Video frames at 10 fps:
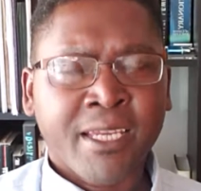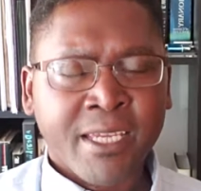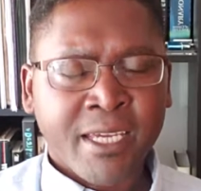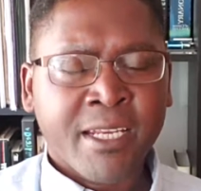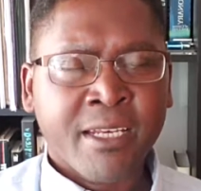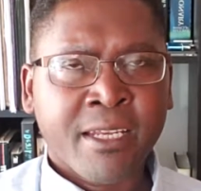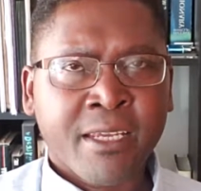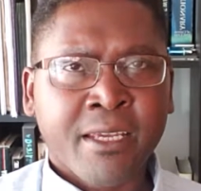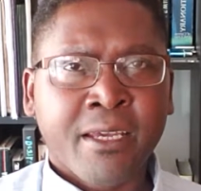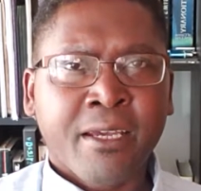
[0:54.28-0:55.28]
get it.
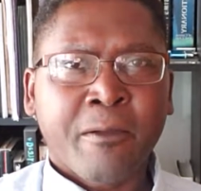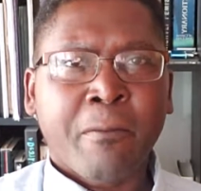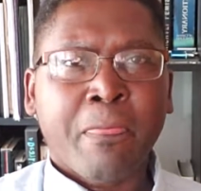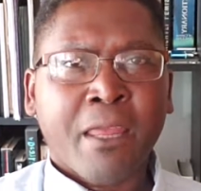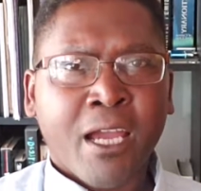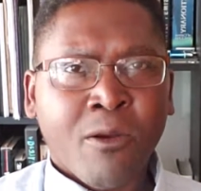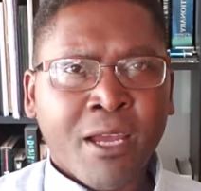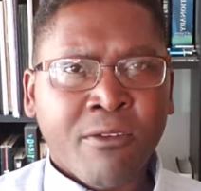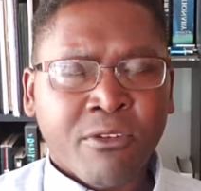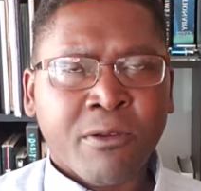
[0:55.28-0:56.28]

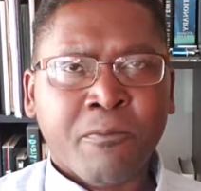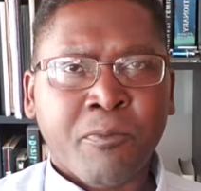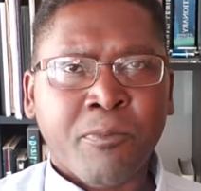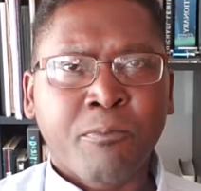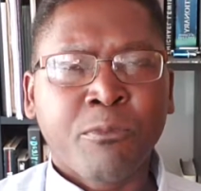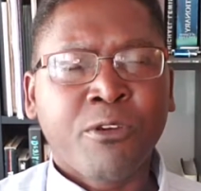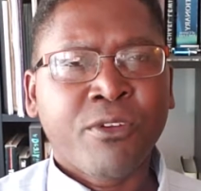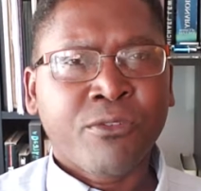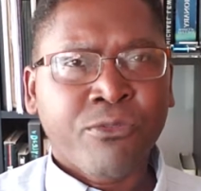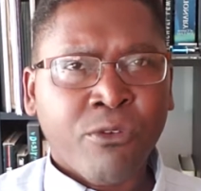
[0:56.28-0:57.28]
However,
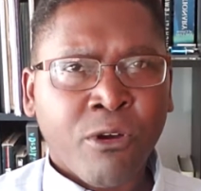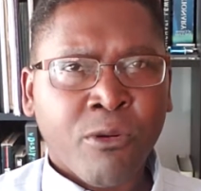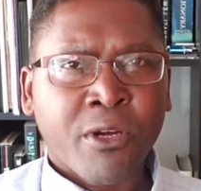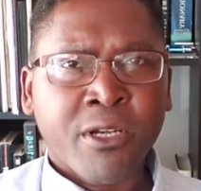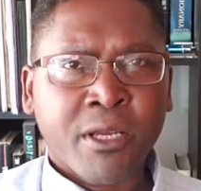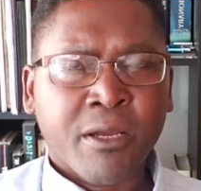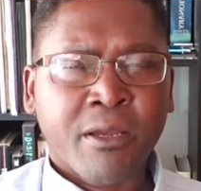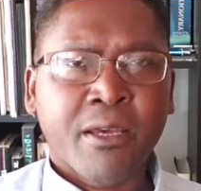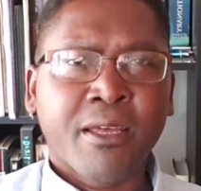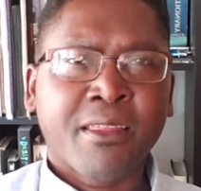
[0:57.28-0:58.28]
moving forward,
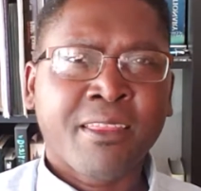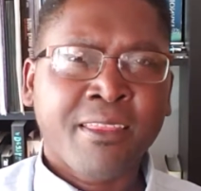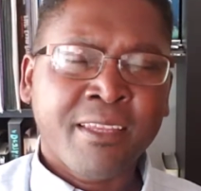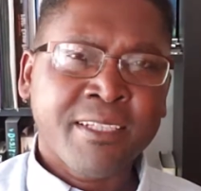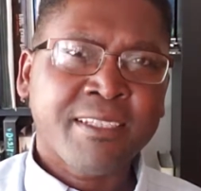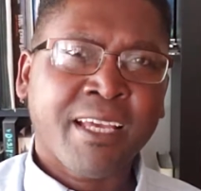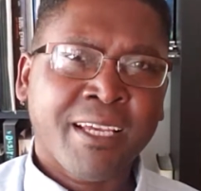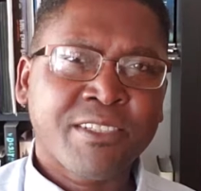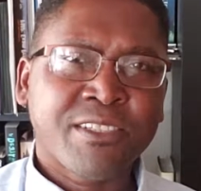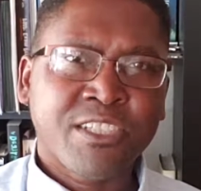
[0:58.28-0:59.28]
this
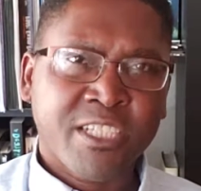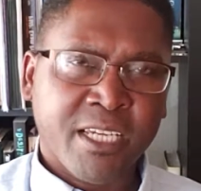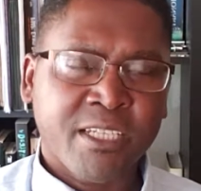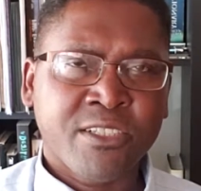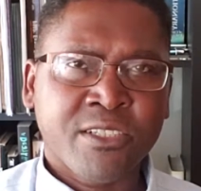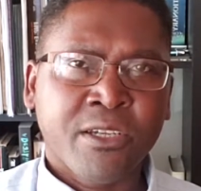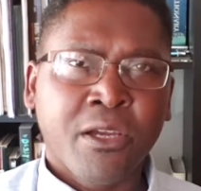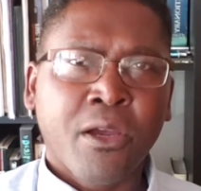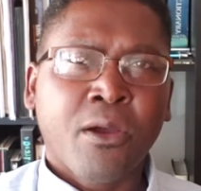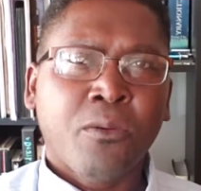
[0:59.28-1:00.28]
has to change.
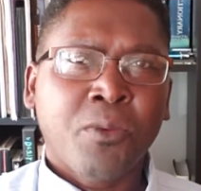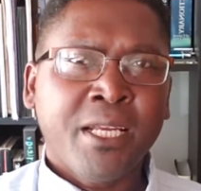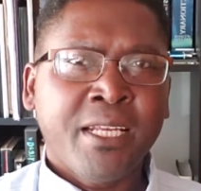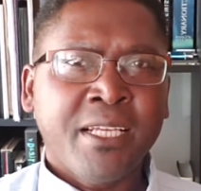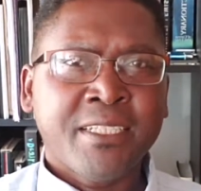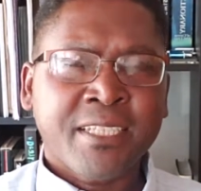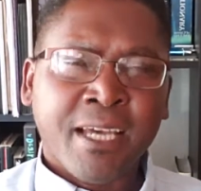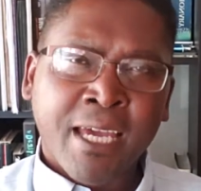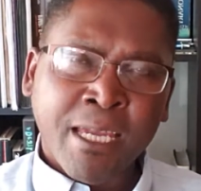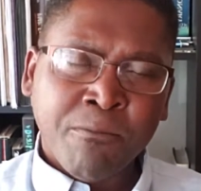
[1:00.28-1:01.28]
We need
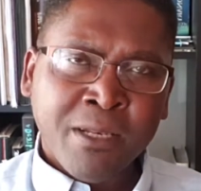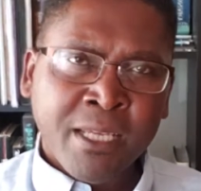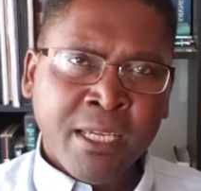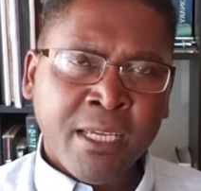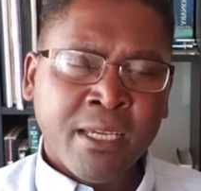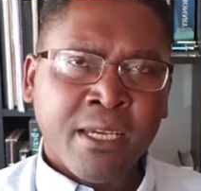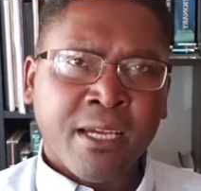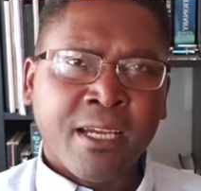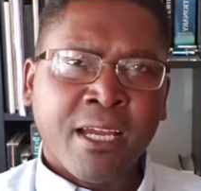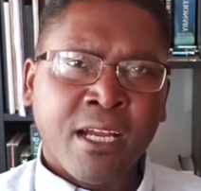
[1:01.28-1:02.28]
timely
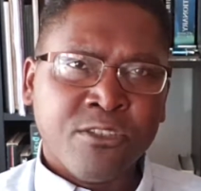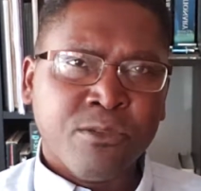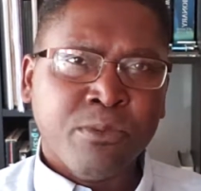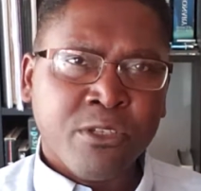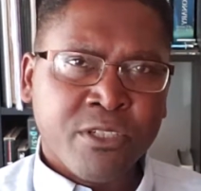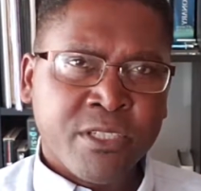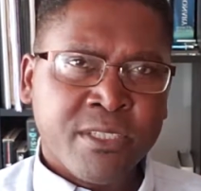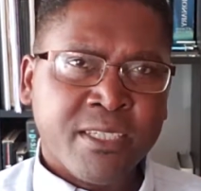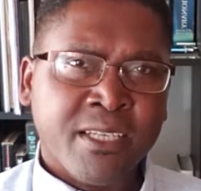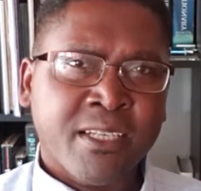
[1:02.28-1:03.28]

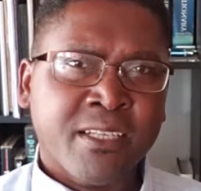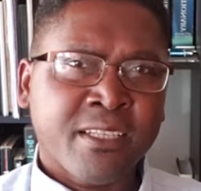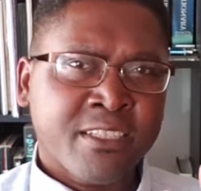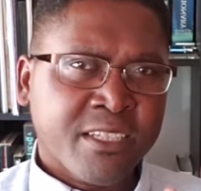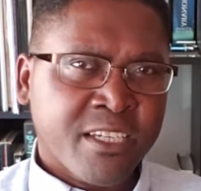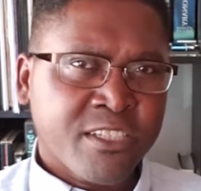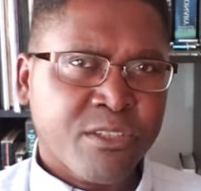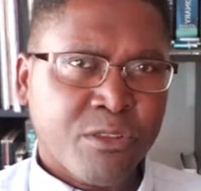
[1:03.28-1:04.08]
contributions in the discussion